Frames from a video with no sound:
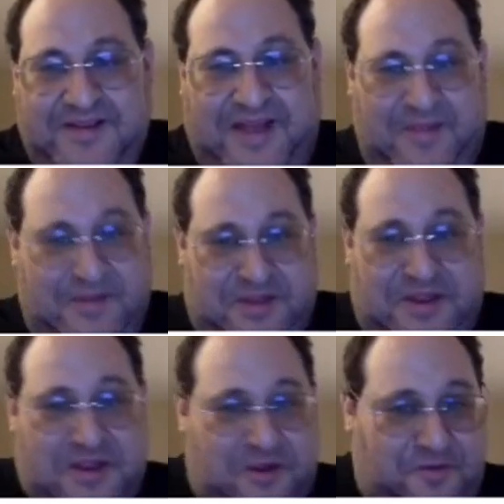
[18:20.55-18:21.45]
time. This
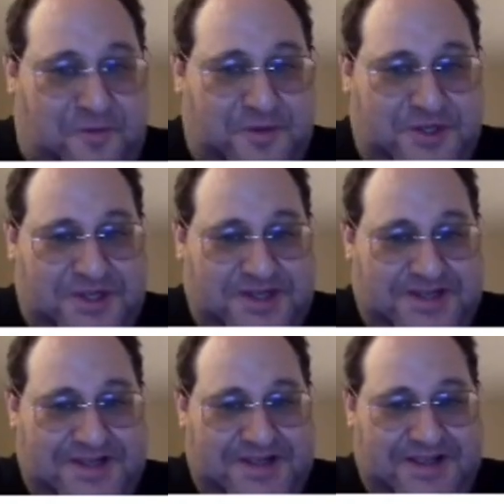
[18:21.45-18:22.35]
is not for
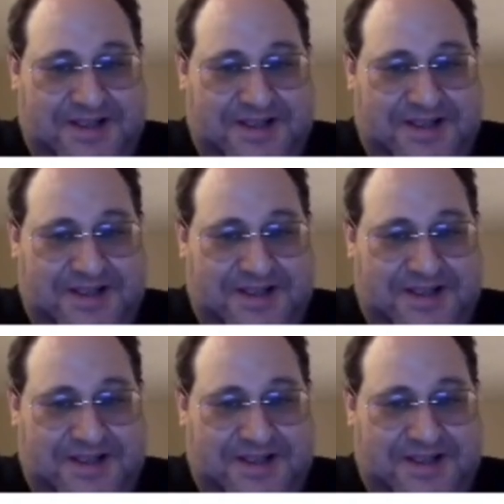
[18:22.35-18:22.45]
machines.